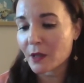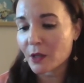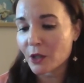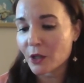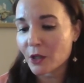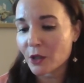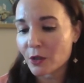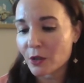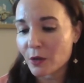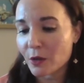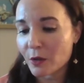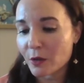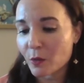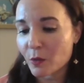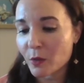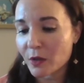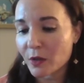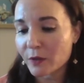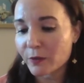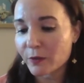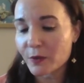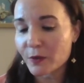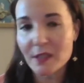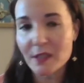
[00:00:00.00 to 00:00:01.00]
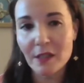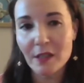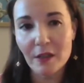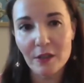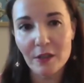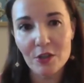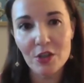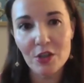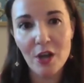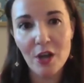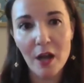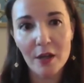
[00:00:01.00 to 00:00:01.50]
the wonderful Sarah
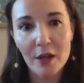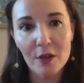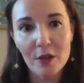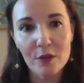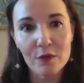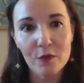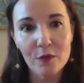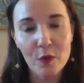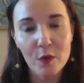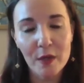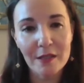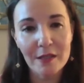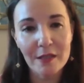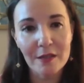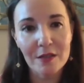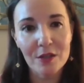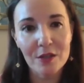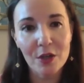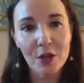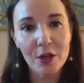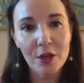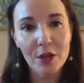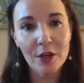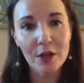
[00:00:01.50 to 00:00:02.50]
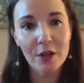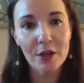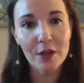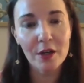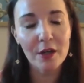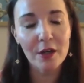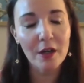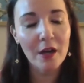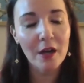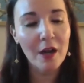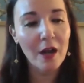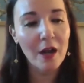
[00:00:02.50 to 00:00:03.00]
Chalk who voices
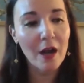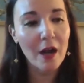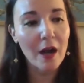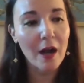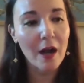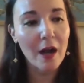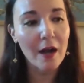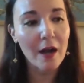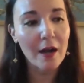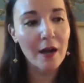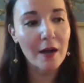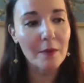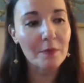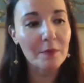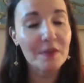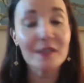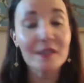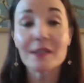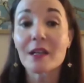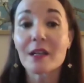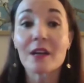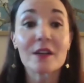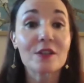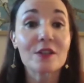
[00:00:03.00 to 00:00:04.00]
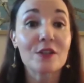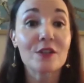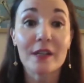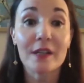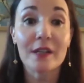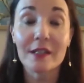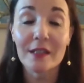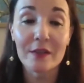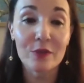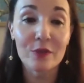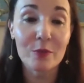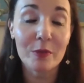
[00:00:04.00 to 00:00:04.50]
her, this character
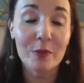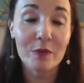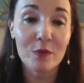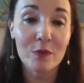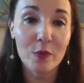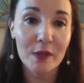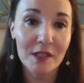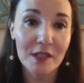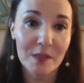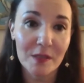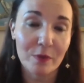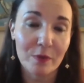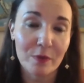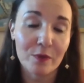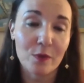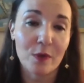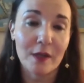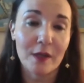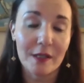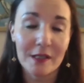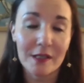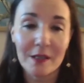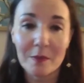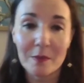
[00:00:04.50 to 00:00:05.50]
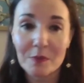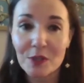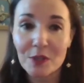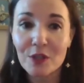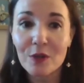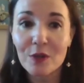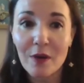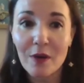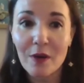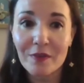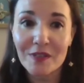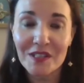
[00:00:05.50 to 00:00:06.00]
had never been voiced before, except,
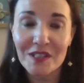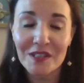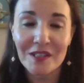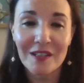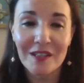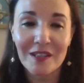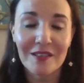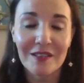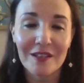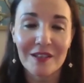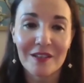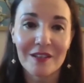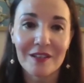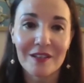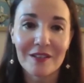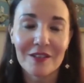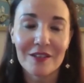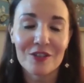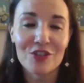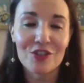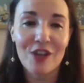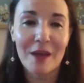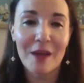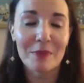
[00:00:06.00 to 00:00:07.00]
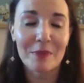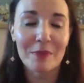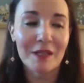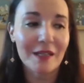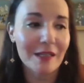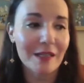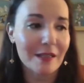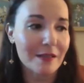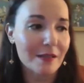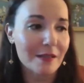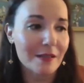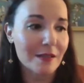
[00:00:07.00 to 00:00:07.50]
obviously in the
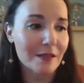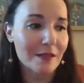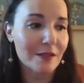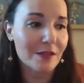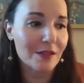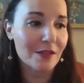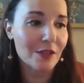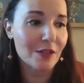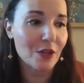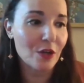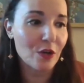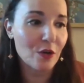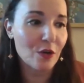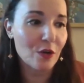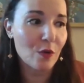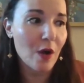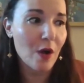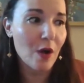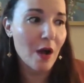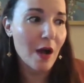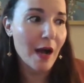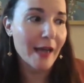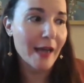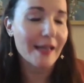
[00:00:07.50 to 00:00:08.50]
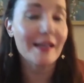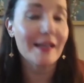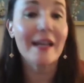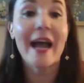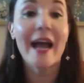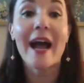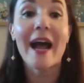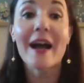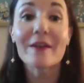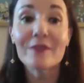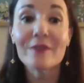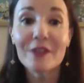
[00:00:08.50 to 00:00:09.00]
Japanese. And so I didn't
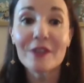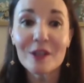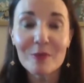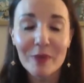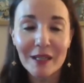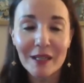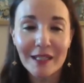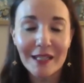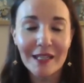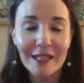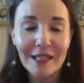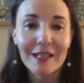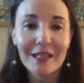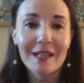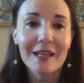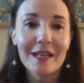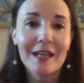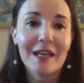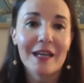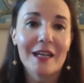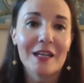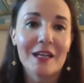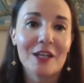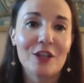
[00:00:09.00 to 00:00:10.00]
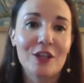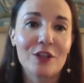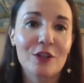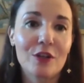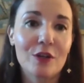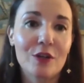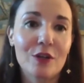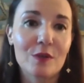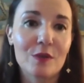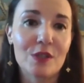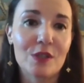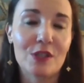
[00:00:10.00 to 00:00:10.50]
have anybody,
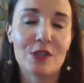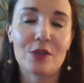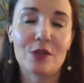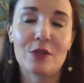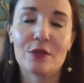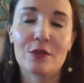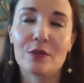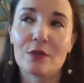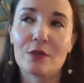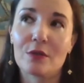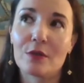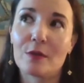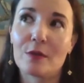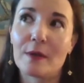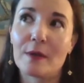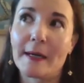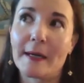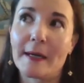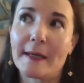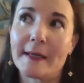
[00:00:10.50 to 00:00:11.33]
to